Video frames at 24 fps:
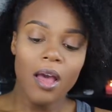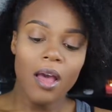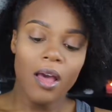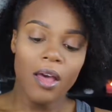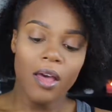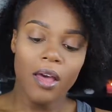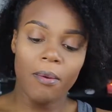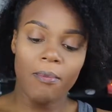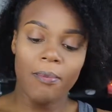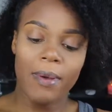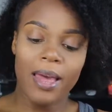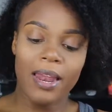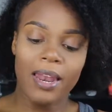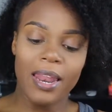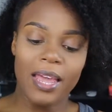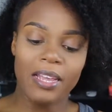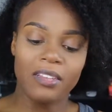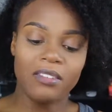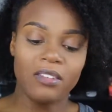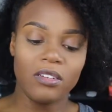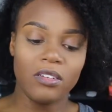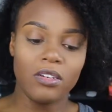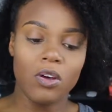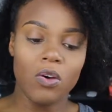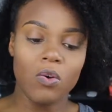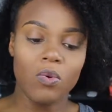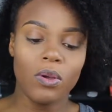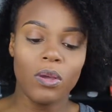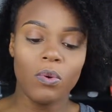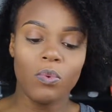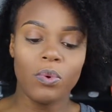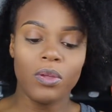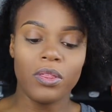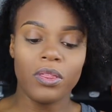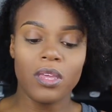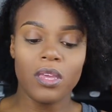I like to go
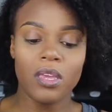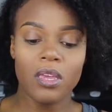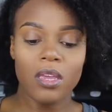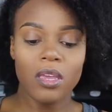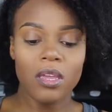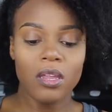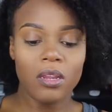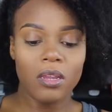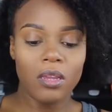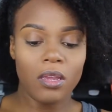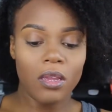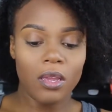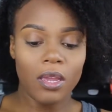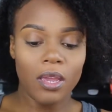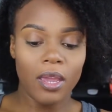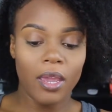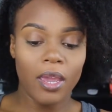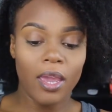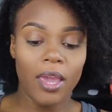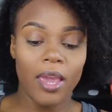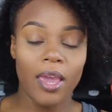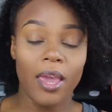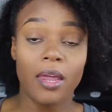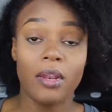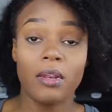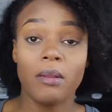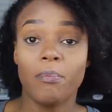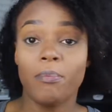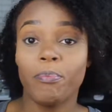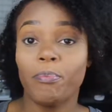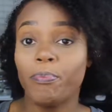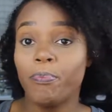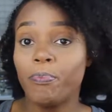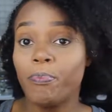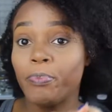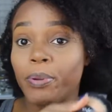in with it
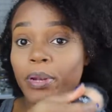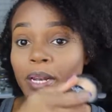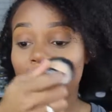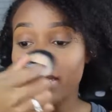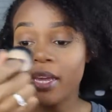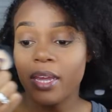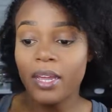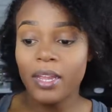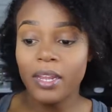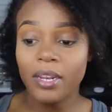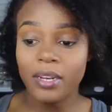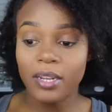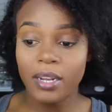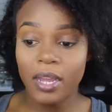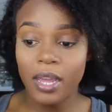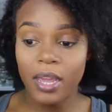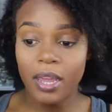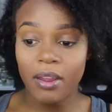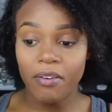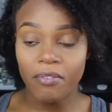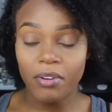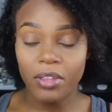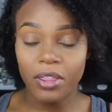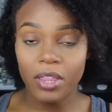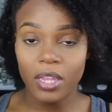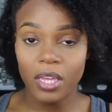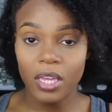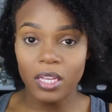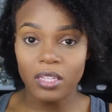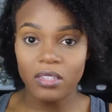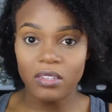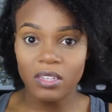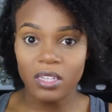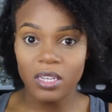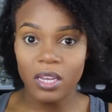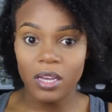and blend
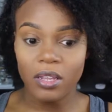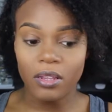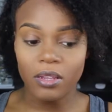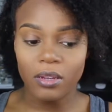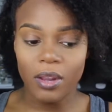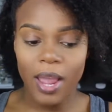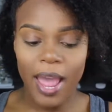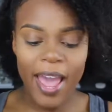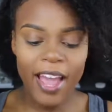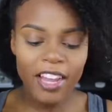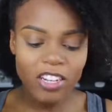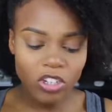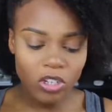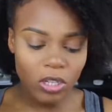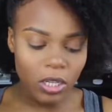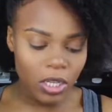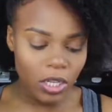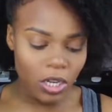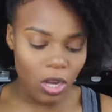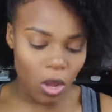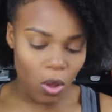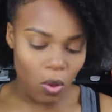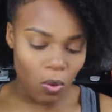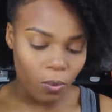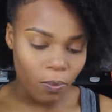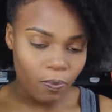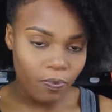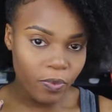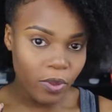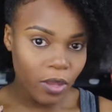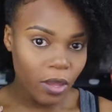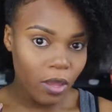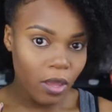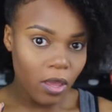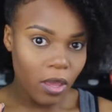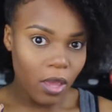everything together. Actually, no.
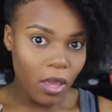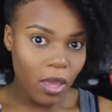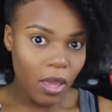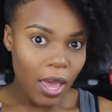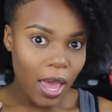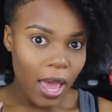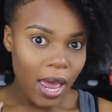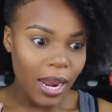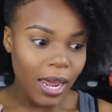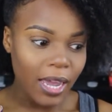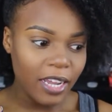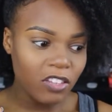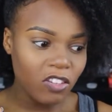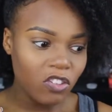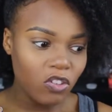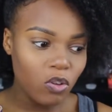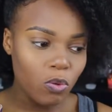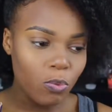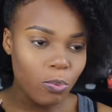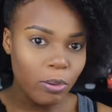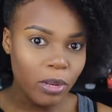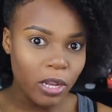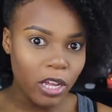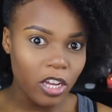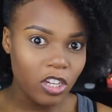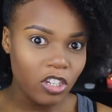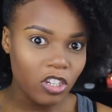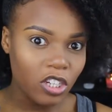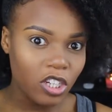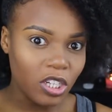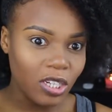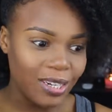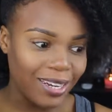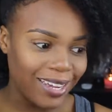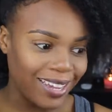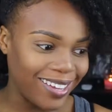I like to do
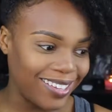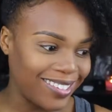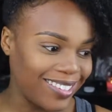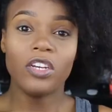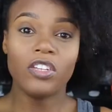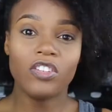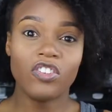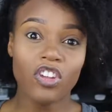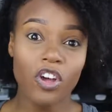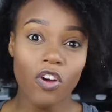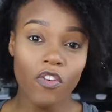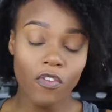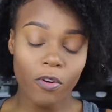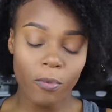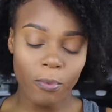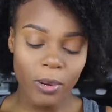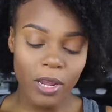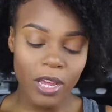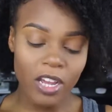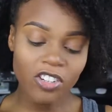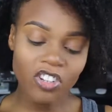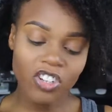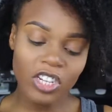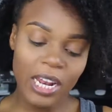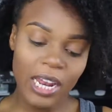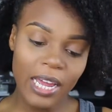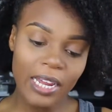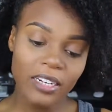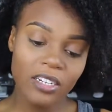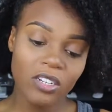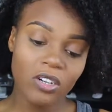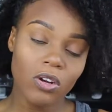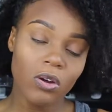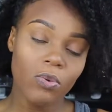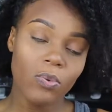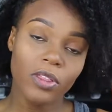blush next. So for blush, I like
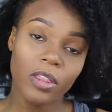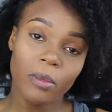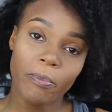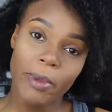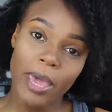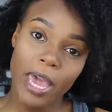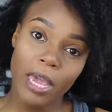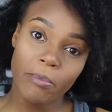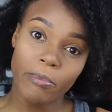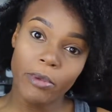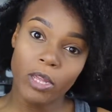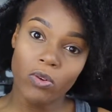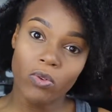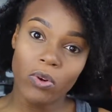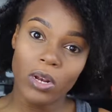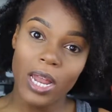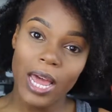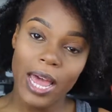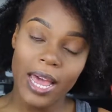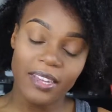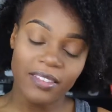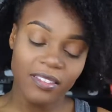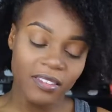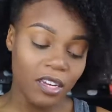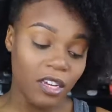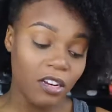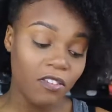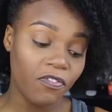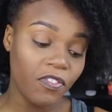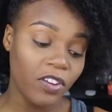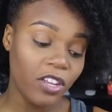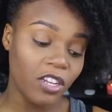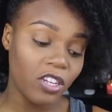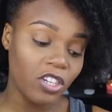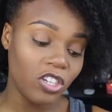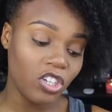to go in with the MAC Mineralize
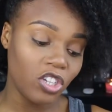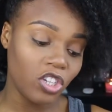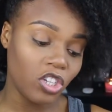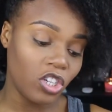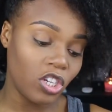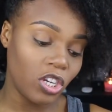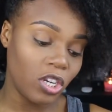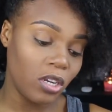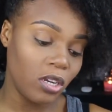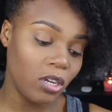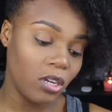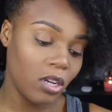Skinfinish